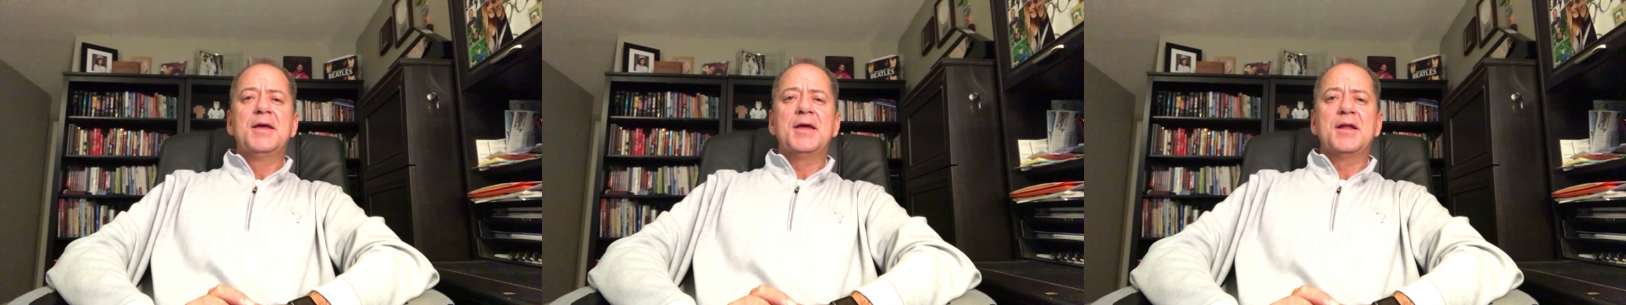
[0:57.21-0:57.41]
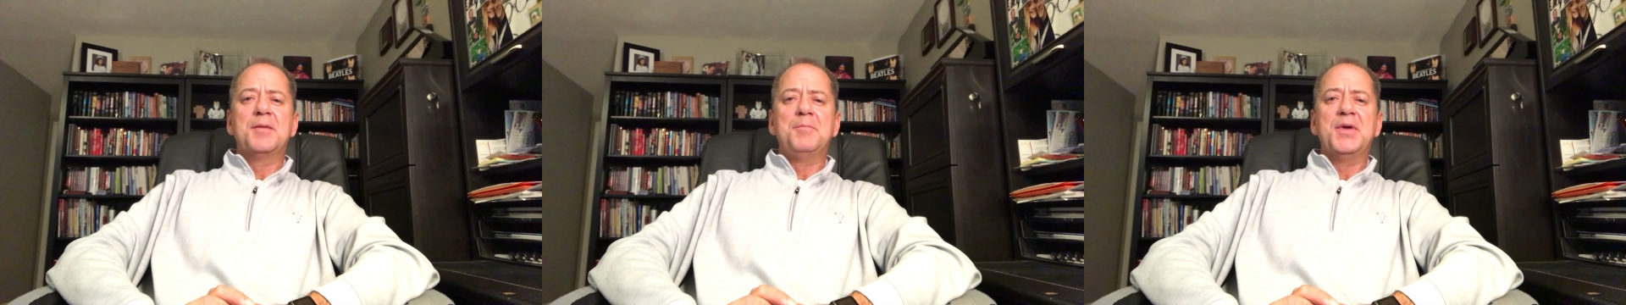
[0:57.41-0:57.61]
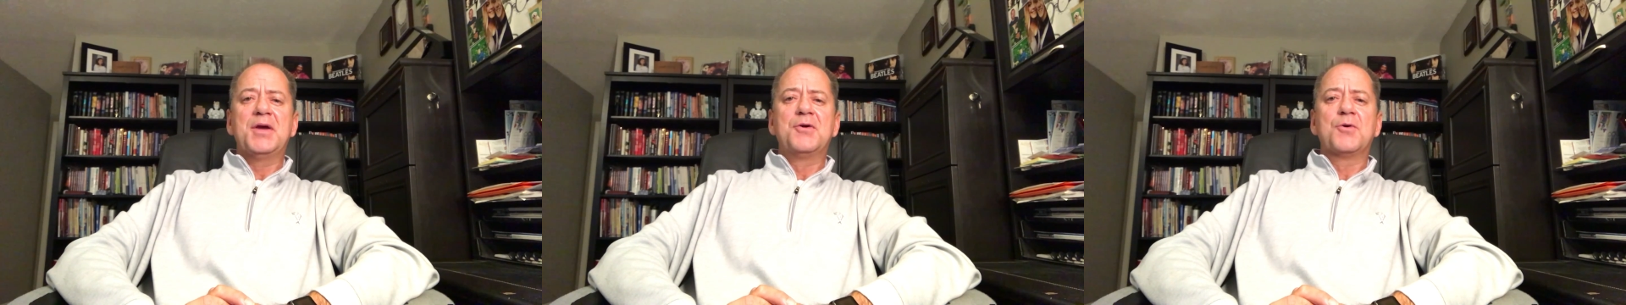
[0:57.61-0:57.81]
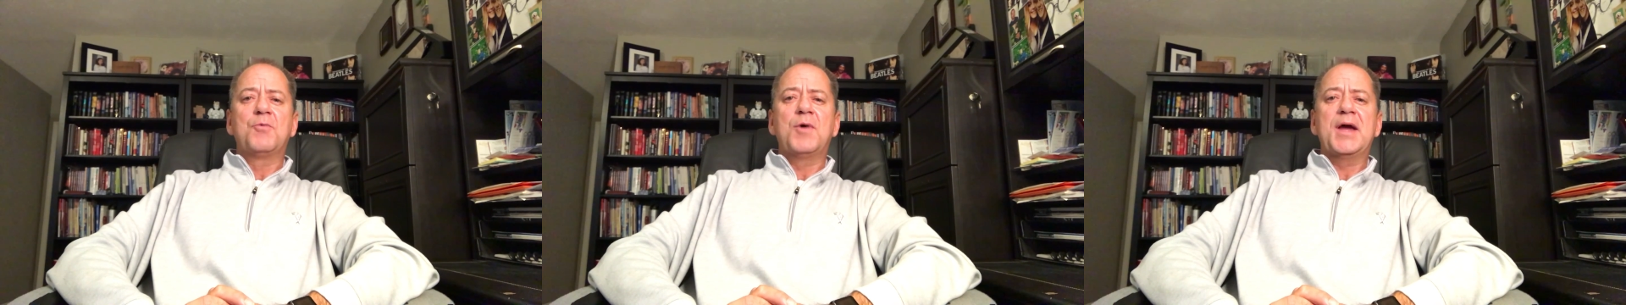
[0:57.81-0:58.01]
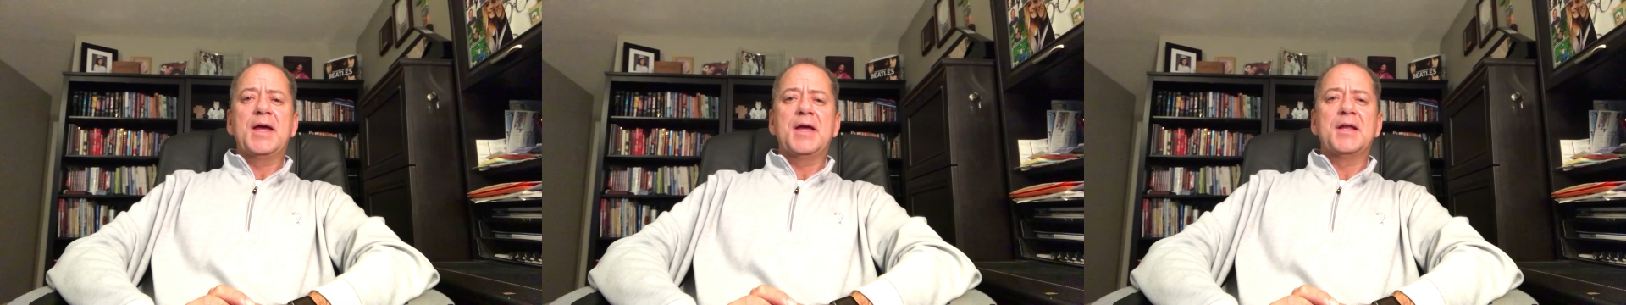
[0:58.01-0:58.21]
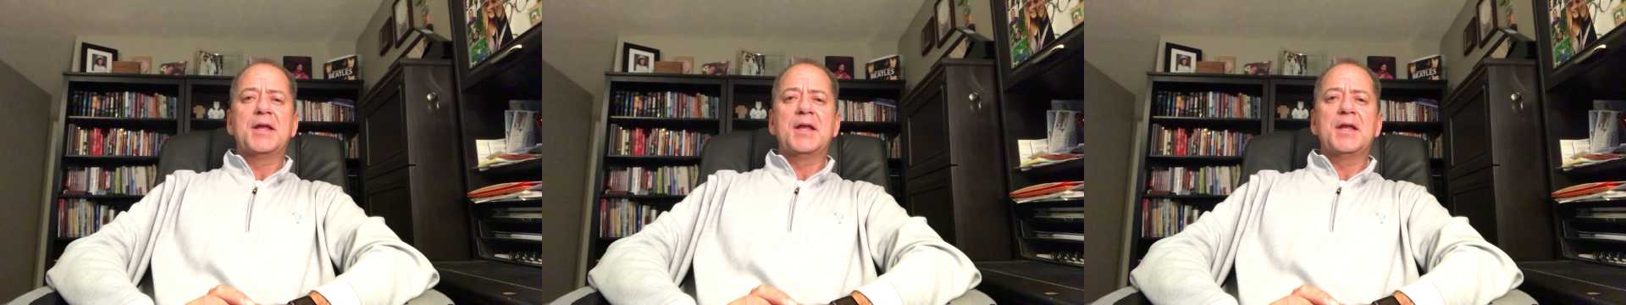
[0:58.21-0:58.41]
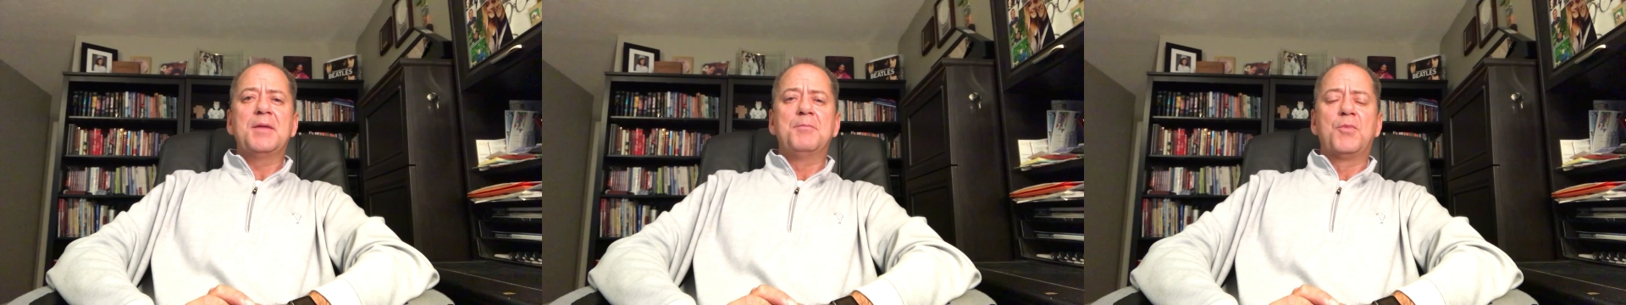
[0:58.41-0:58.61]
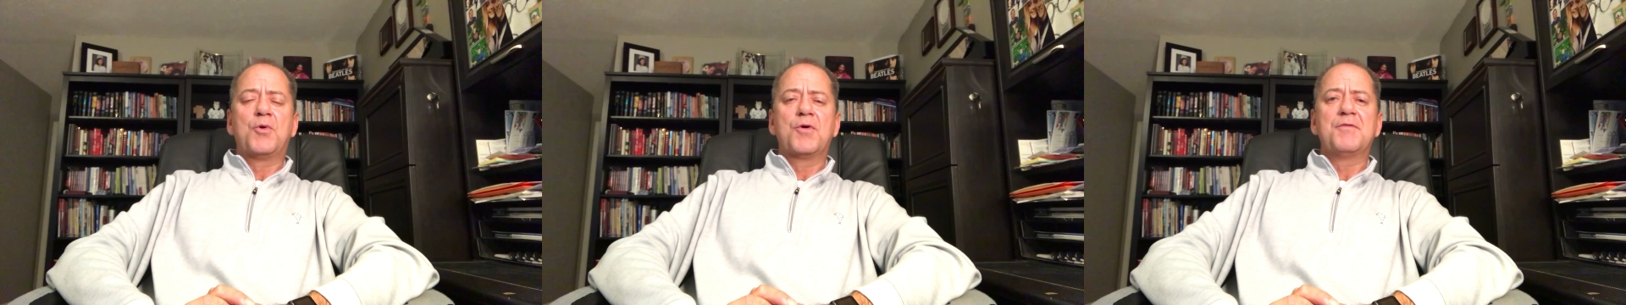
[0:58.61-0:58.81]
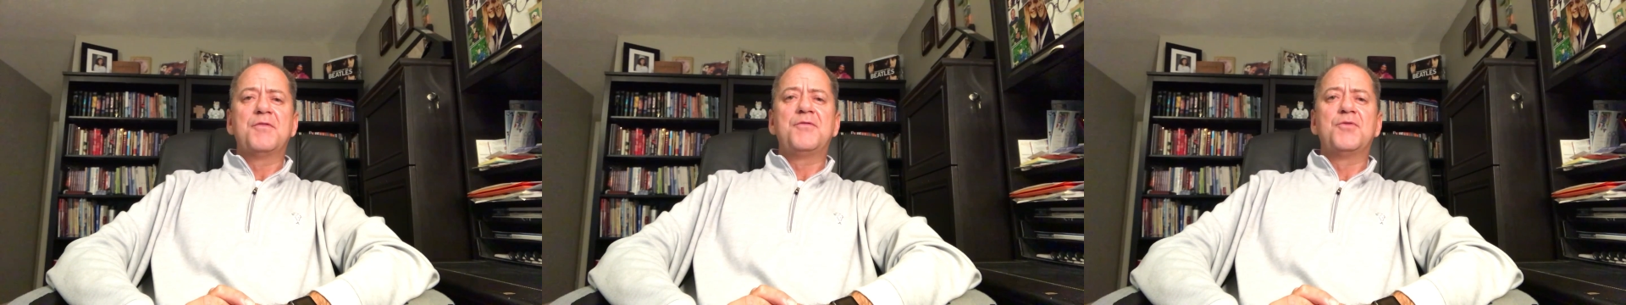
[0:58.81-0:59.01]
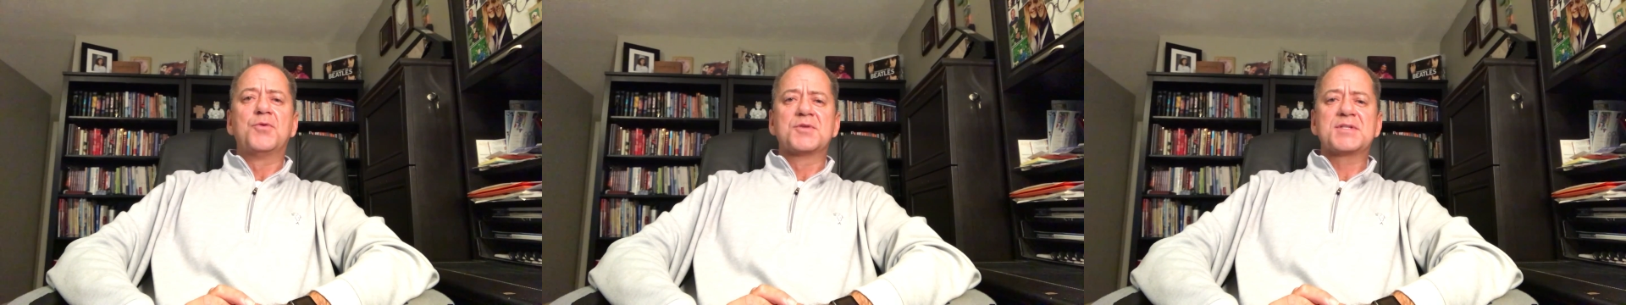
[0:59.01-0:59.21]
in a bigger way and in more of
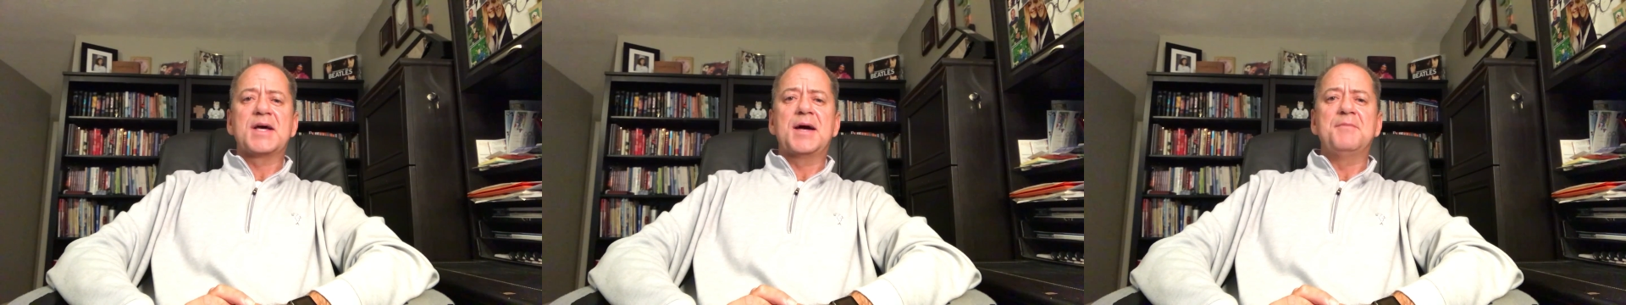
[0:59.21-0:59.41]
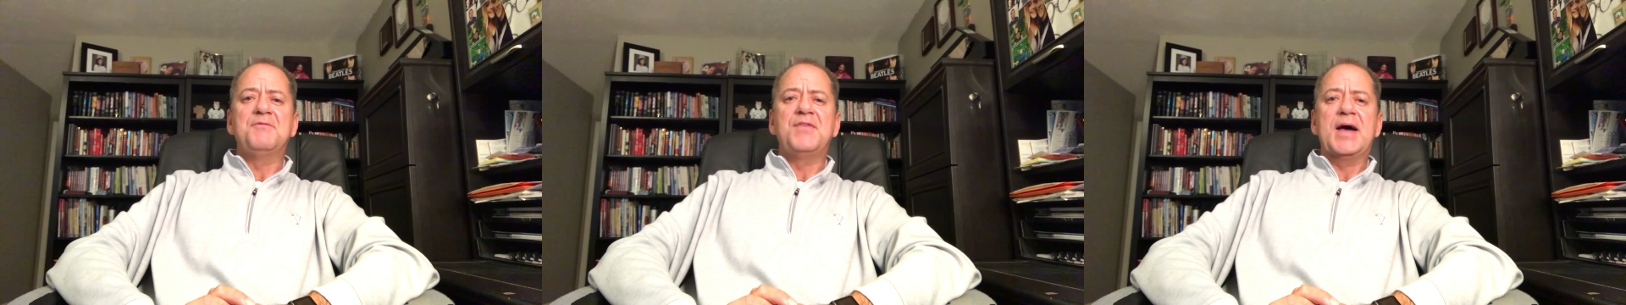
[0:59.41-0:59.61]
a full-time